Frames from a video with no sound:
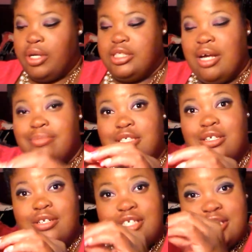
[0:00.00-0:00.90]
But I'm
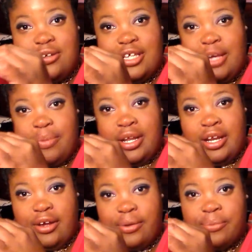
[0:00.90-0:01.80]
just gonna still keep it
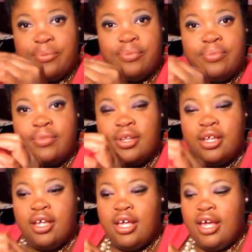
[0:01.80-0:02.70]
in there.
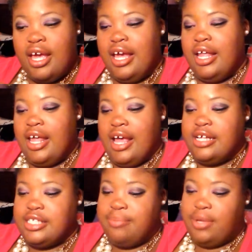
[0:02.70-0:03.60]
And it
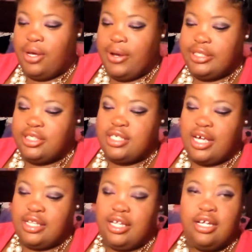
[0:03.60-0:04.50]
has a mirror just
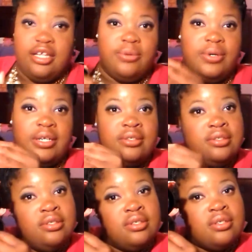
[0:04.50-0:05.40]
like the other one.
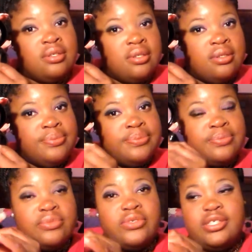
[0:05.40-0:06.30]

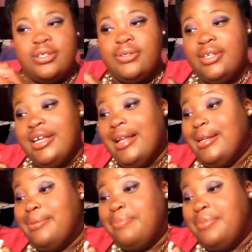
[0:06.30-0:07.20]
So got
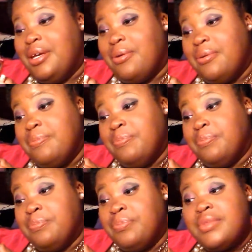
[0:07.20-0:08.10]
a little mirror.
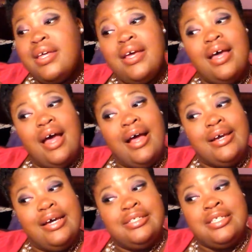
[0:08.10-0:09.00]

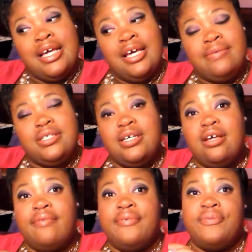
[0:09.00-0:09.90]
I guess they give it to
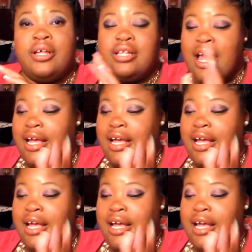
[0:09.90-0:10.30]
you if you fit.